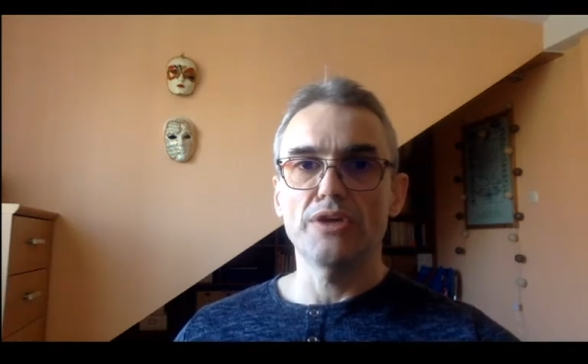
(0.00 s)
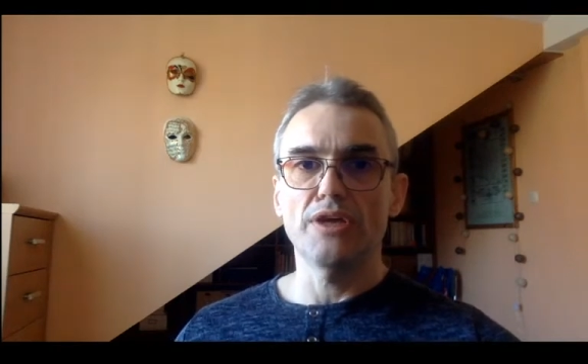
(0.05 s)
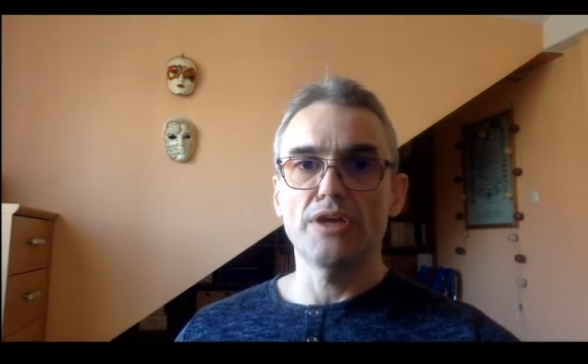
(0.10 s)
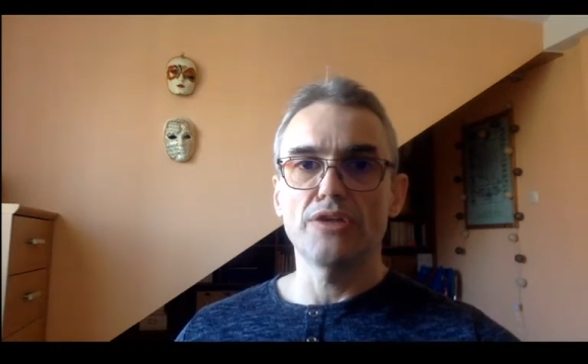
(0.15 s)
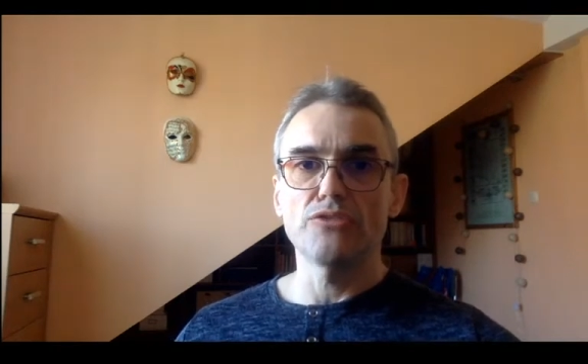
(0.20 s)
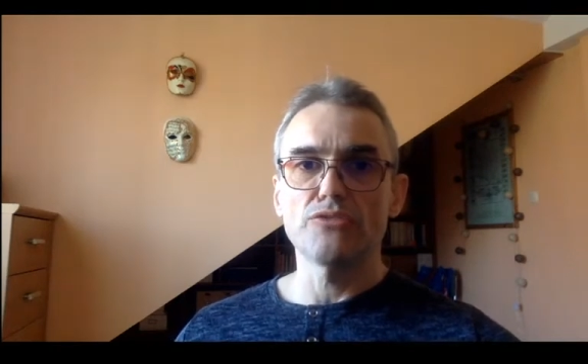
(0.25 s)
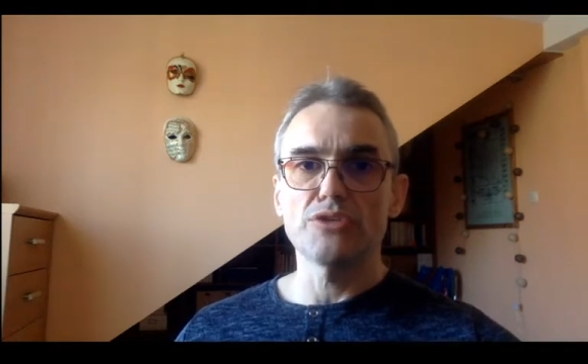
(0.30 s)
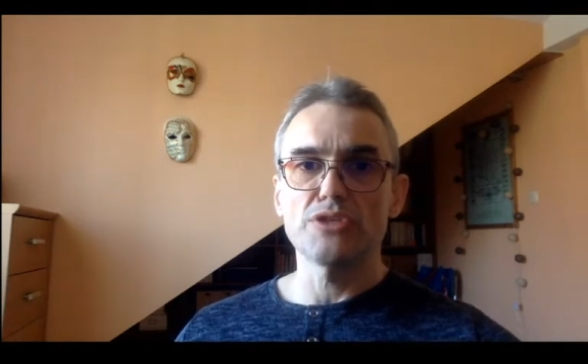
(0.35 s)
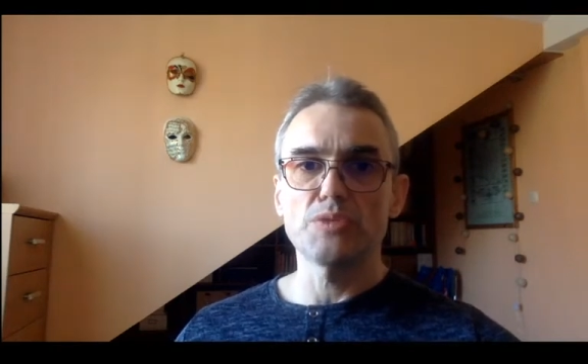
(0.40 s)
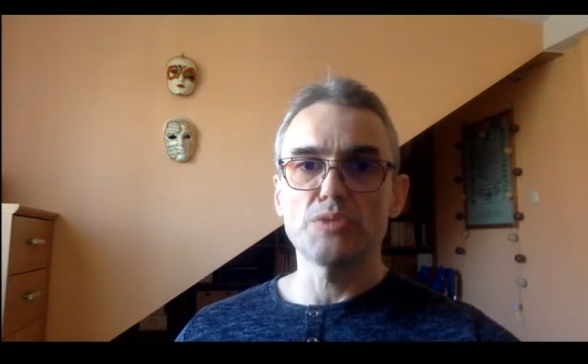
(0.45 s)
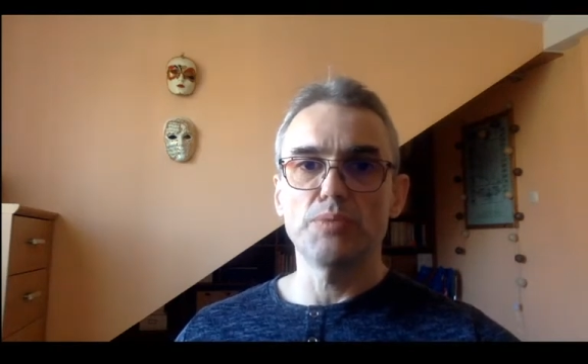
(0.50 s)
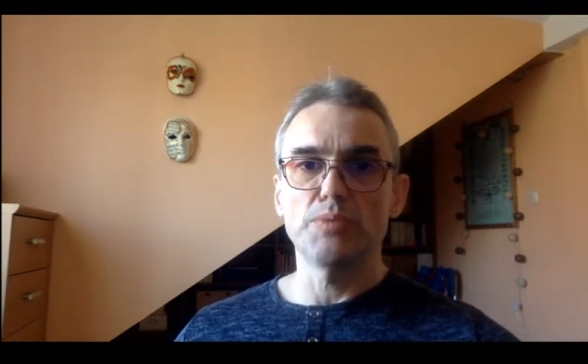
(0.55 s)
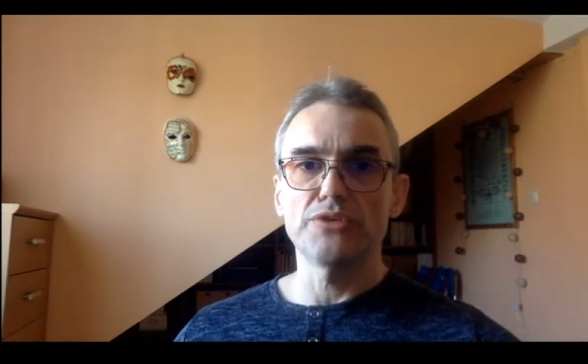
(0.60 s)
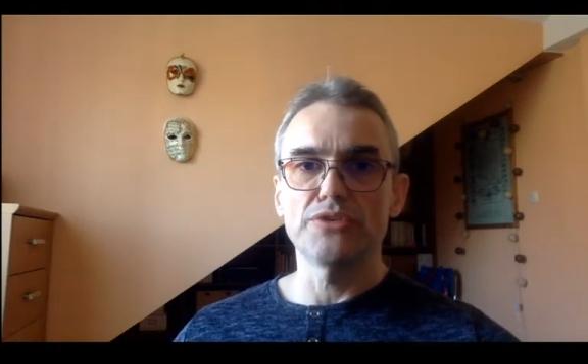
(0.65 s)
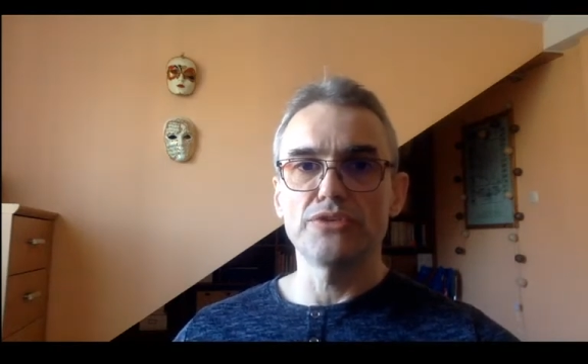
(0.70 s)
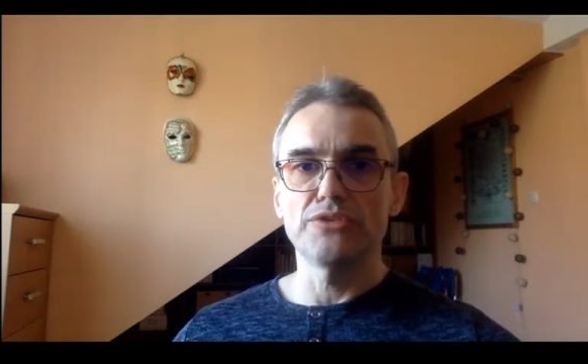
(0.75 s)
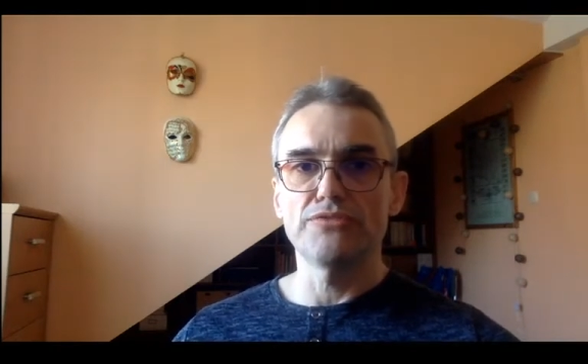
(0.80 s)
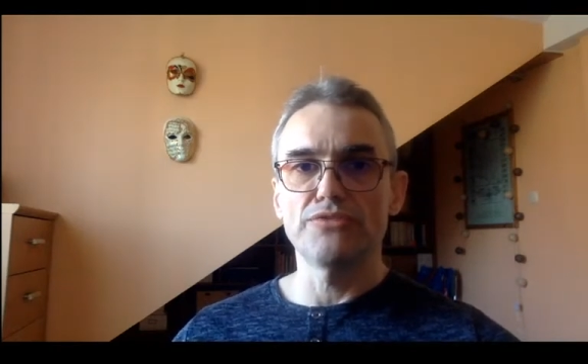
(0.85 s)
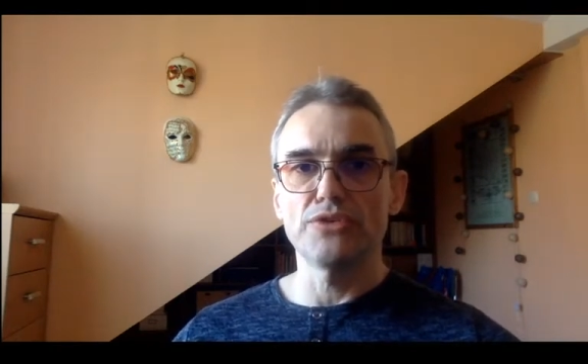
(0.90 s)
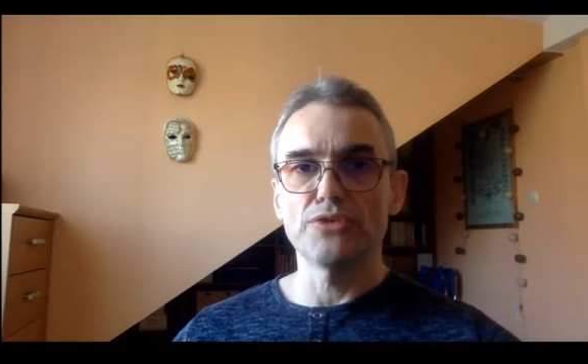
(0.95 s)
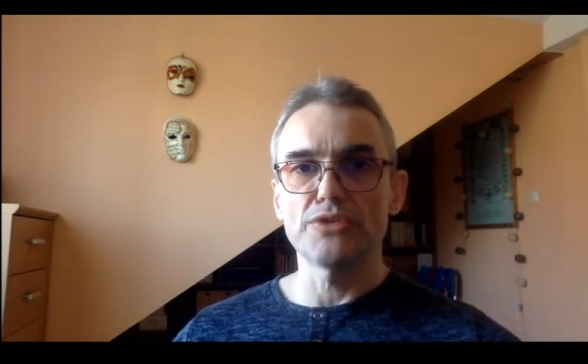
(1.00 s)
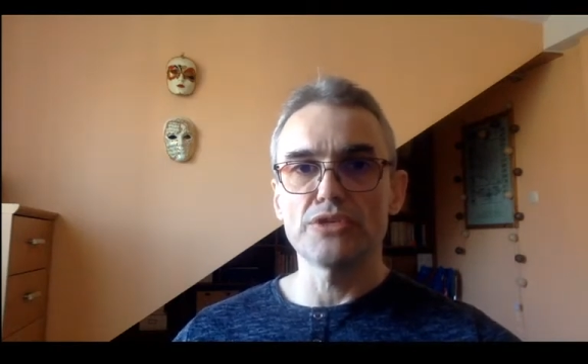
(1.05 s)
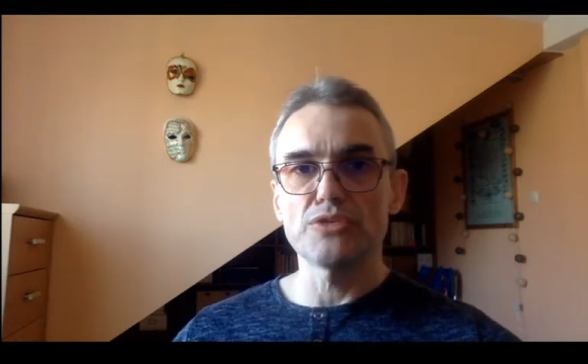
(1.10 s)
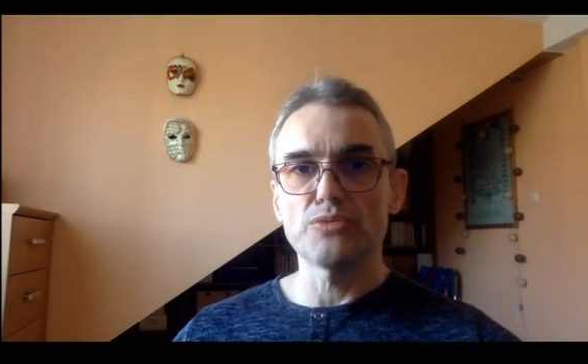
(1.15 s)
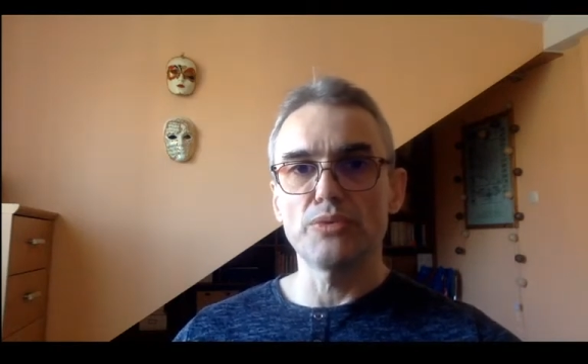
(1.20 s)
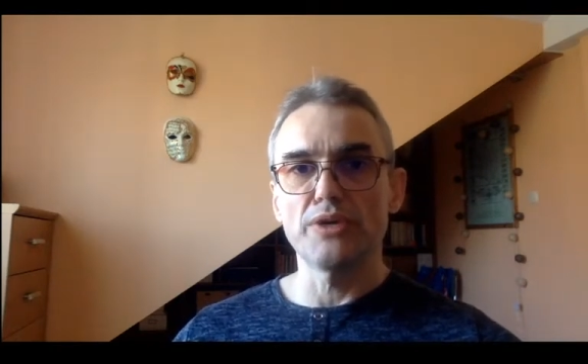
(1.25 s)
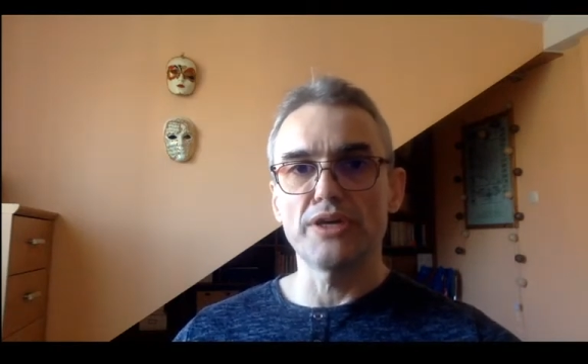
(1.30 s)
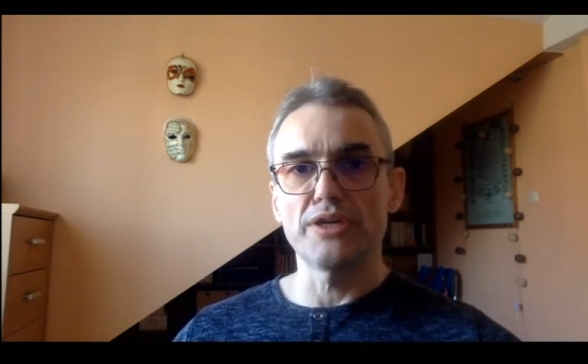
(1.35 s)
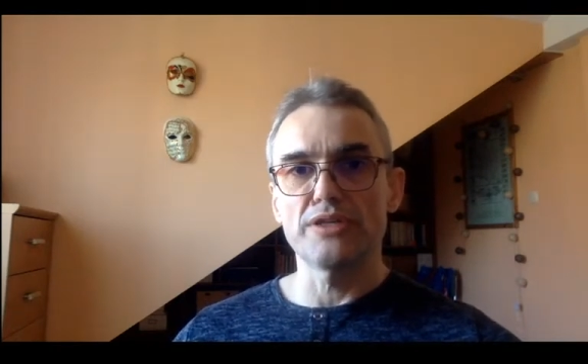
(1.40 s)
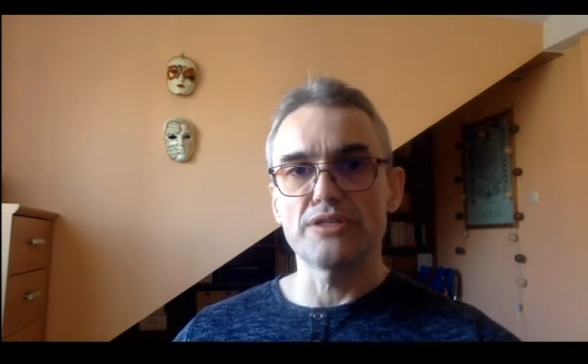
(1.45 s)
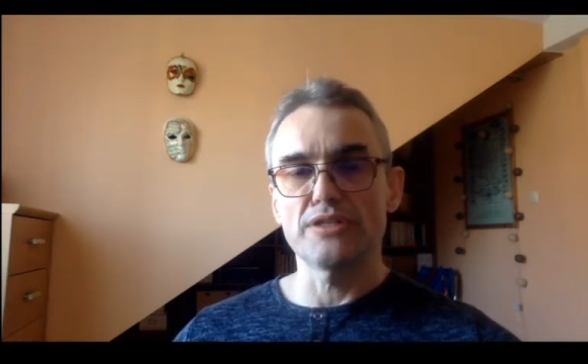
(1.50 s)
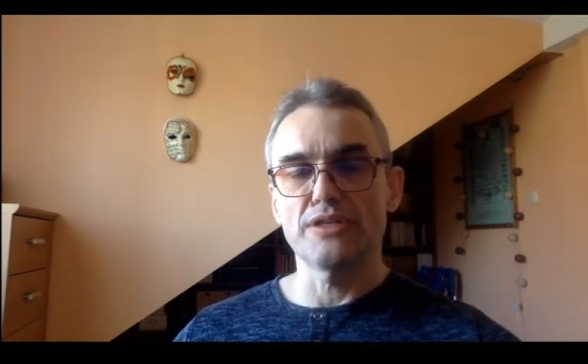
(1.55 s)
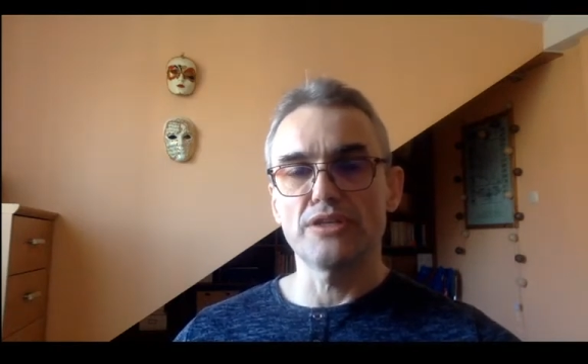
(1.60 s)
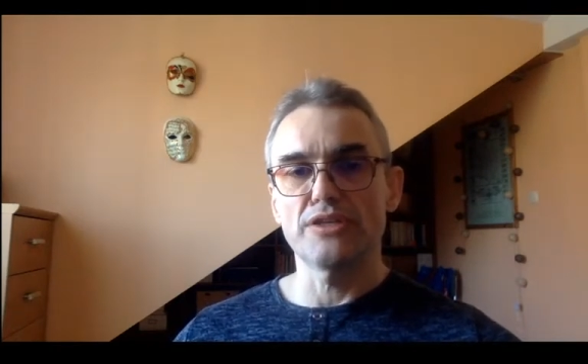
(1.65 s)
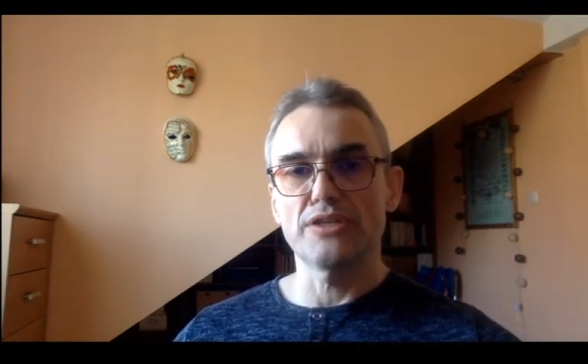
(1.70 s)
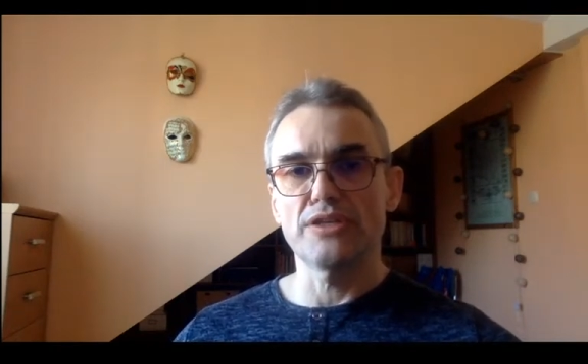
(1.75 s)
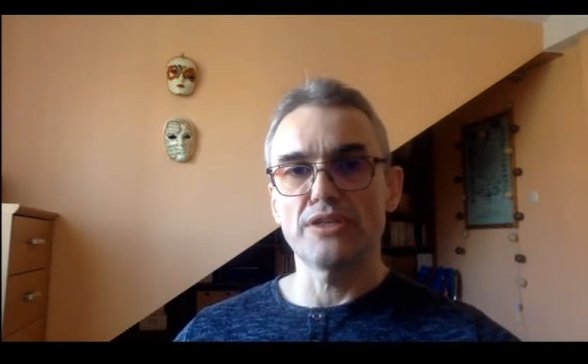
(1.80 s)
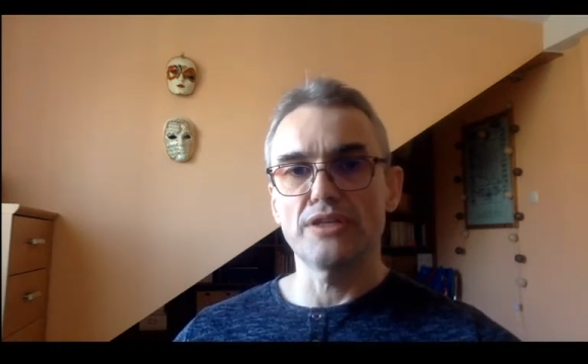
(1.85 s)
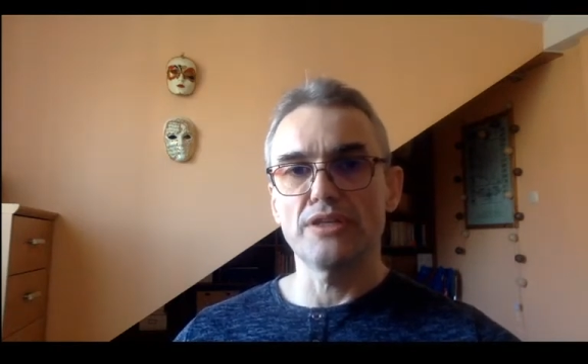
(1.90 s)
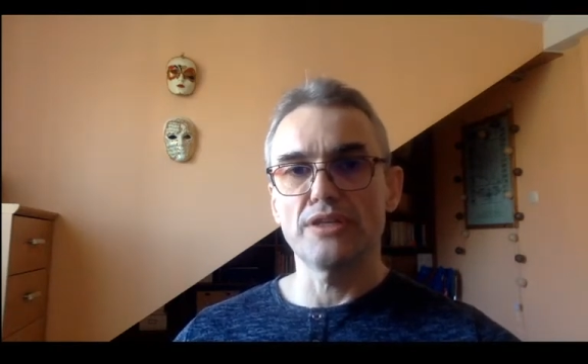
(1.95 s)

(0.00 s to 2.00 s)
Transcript: can respond in various ways. And